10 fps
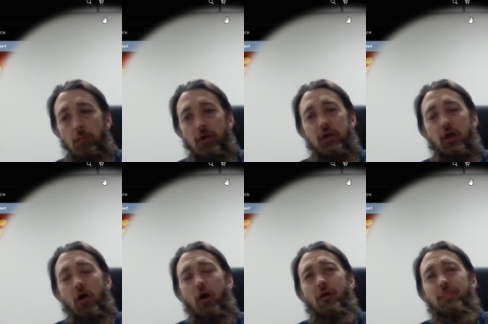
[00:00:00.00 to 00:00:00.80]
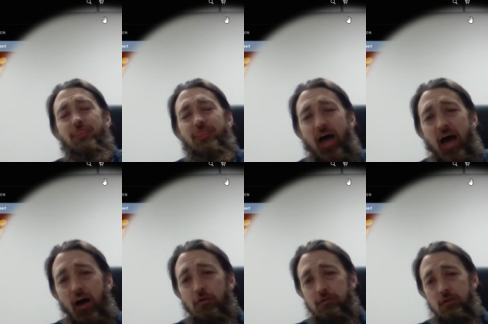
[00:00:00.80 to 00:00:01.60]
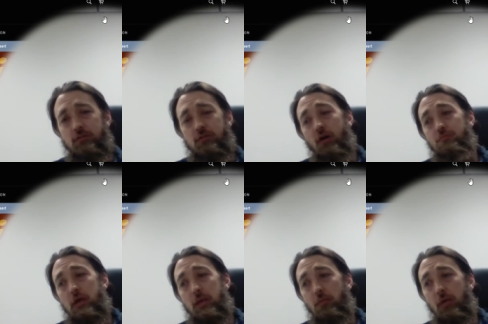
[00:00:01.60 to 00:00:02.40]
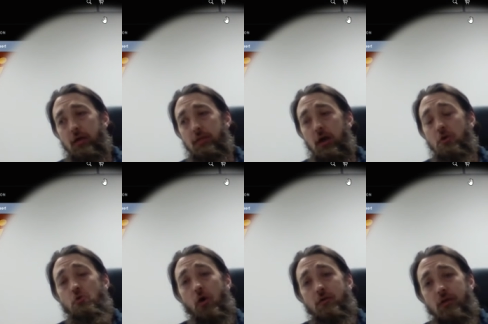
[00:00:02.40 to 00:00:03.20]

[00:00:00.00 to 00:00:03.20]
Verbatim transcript: But there are thousands of people out there who are